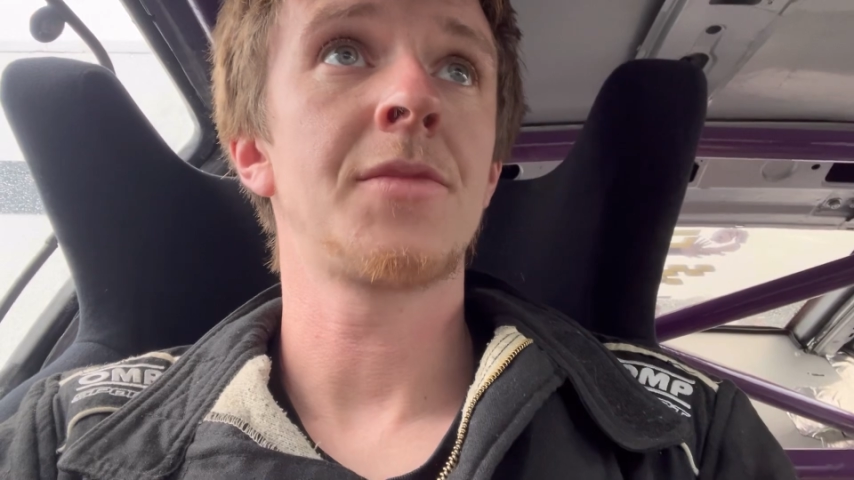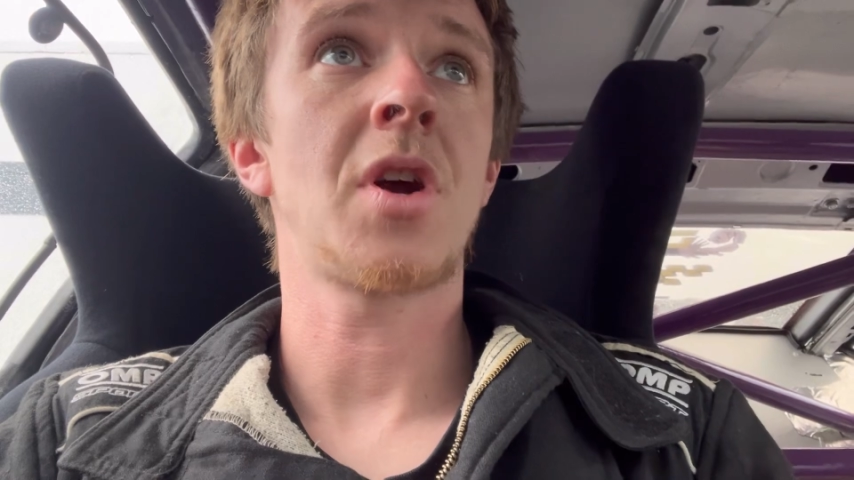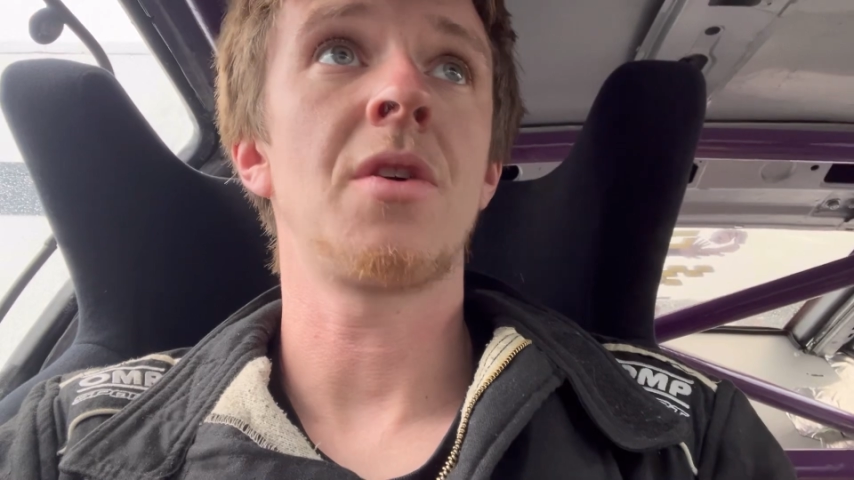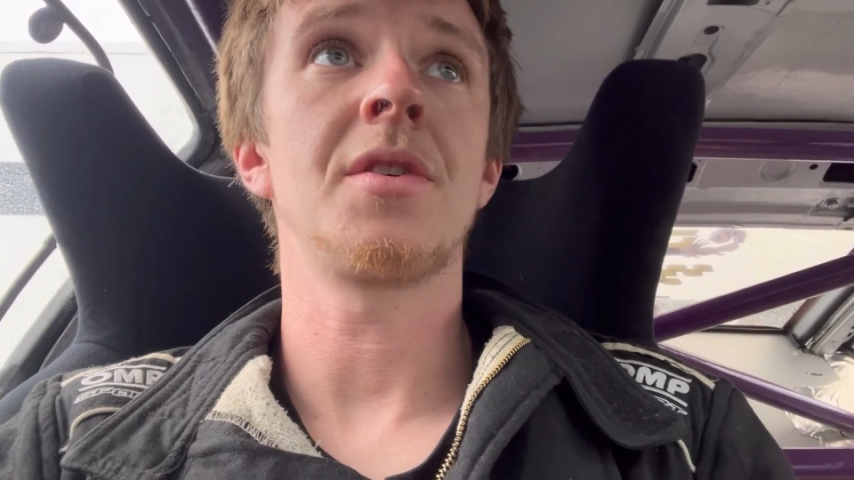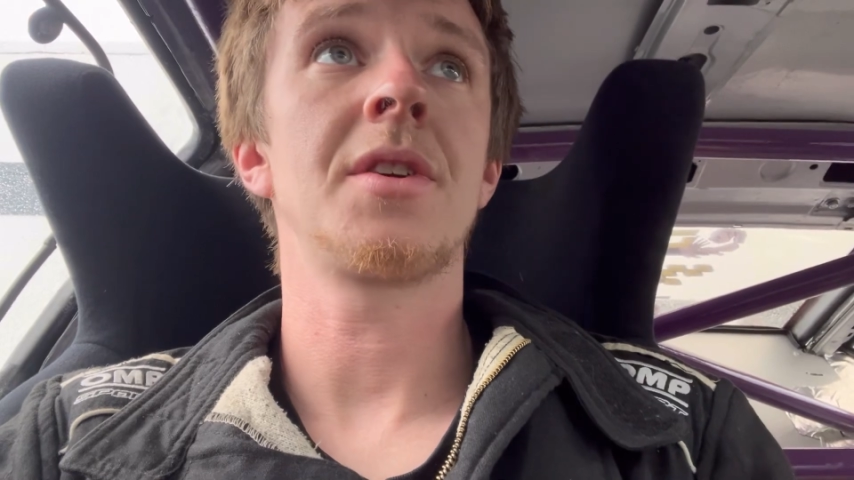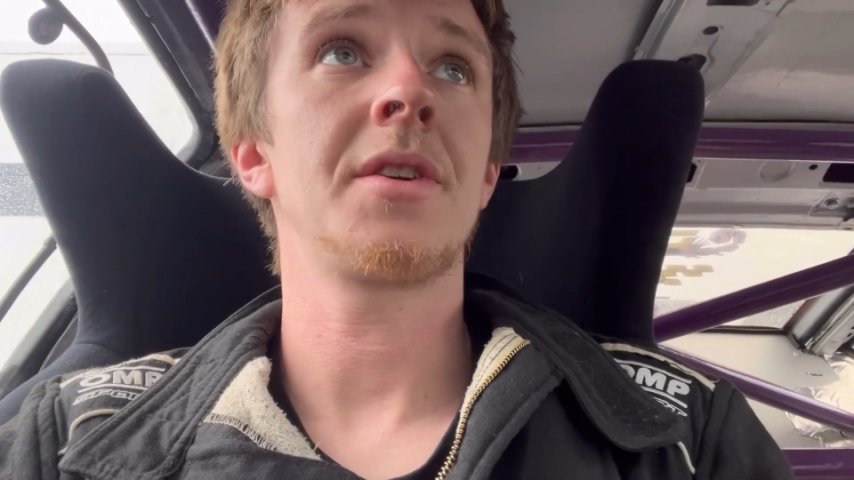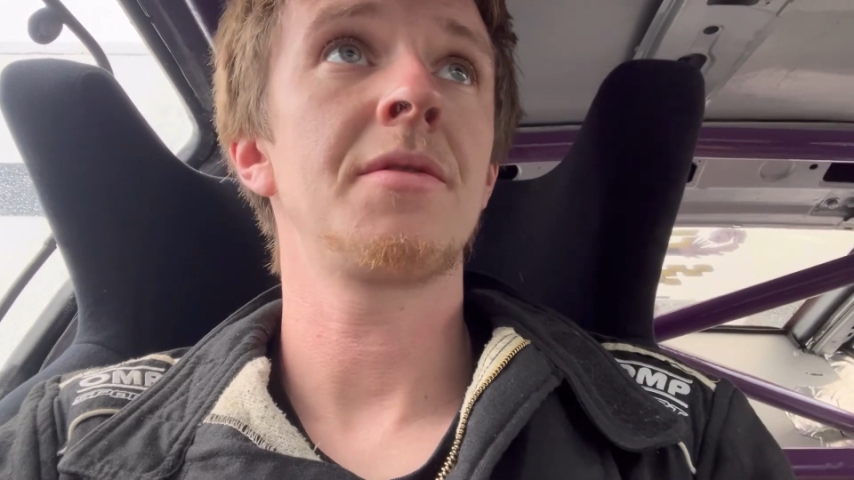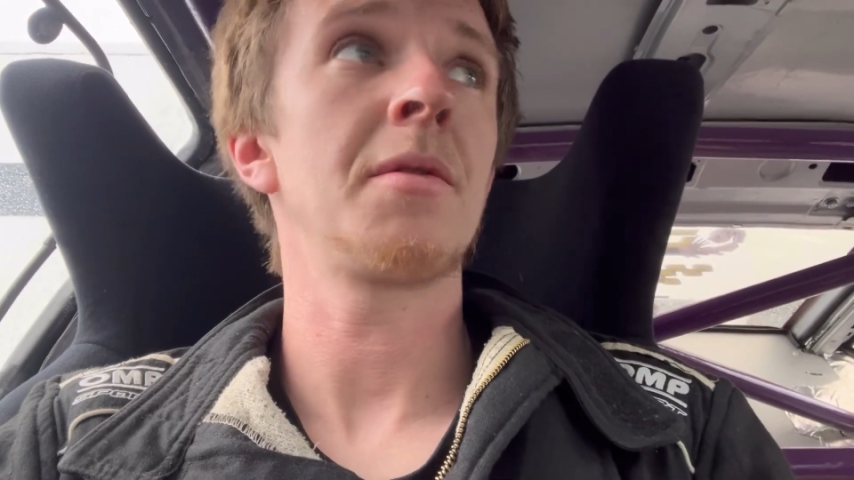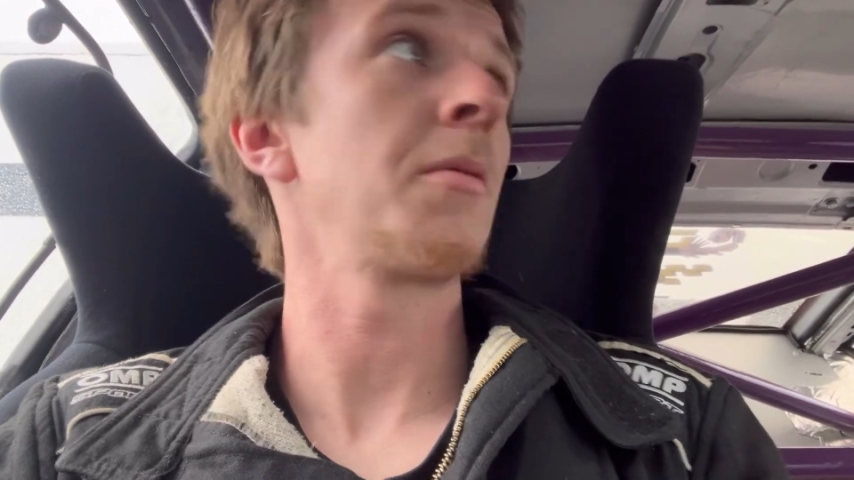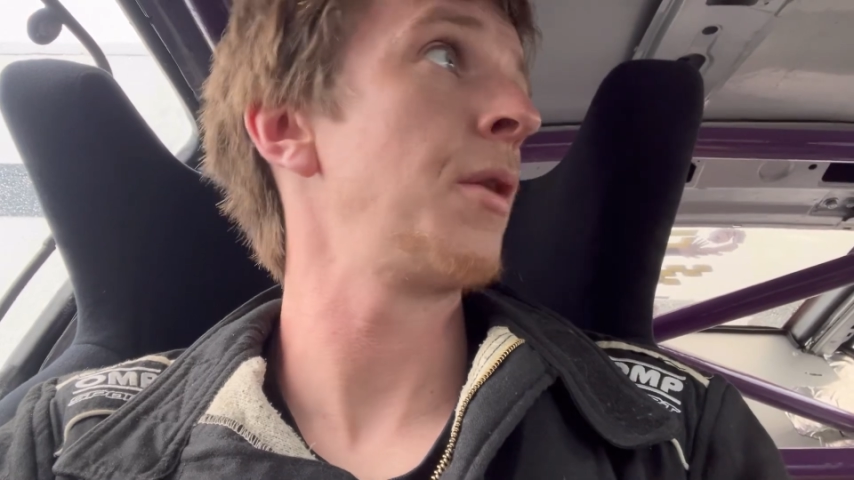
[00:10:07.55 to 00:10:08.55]
turned
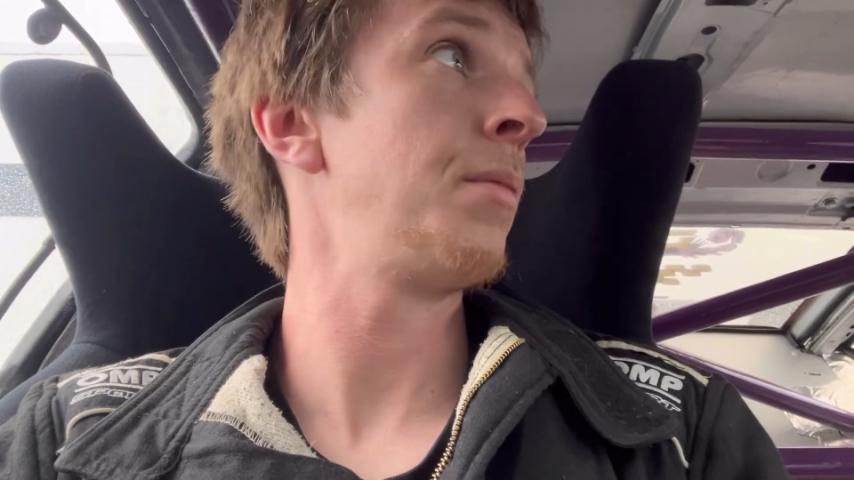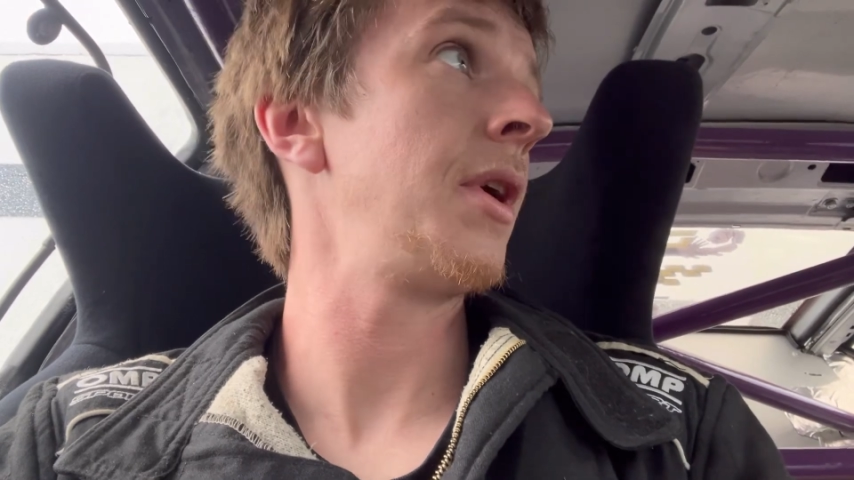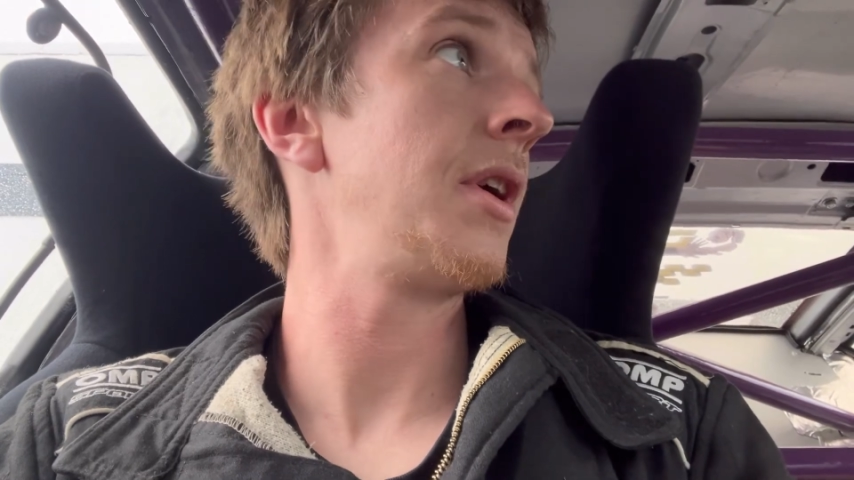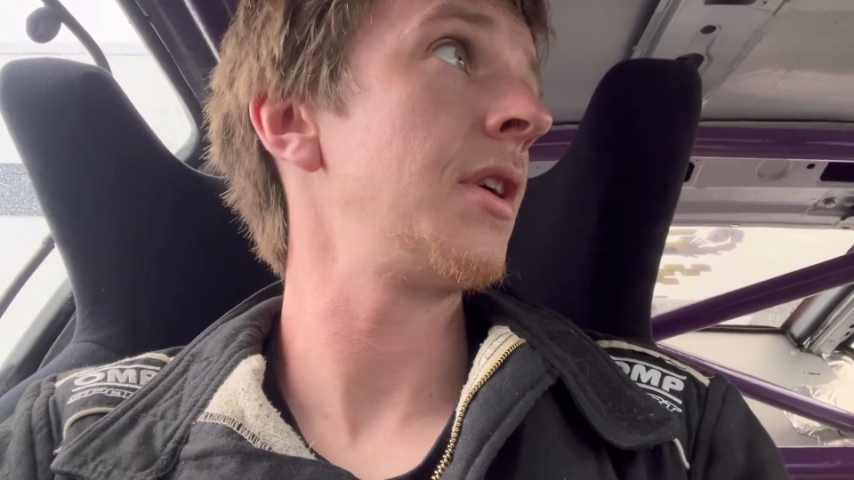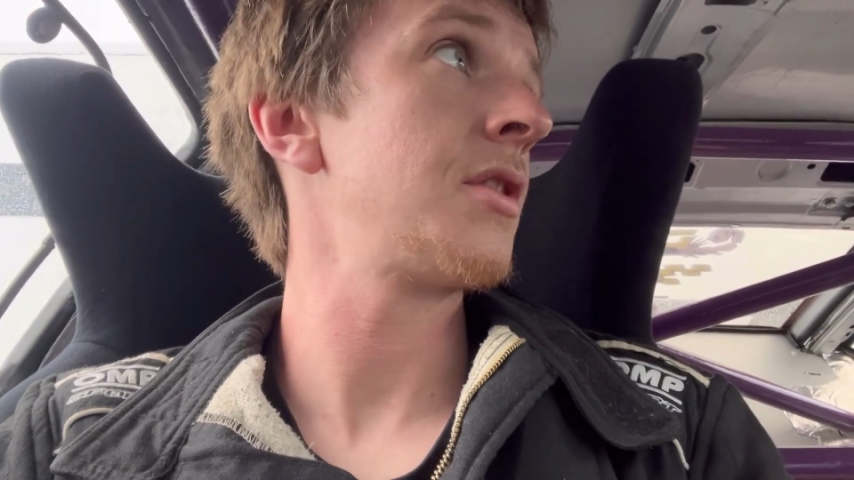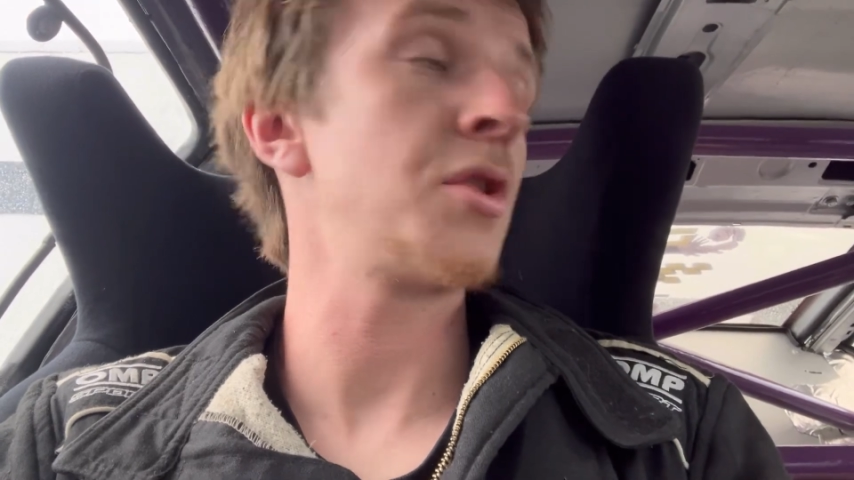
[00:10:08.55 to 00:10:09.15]
from grippy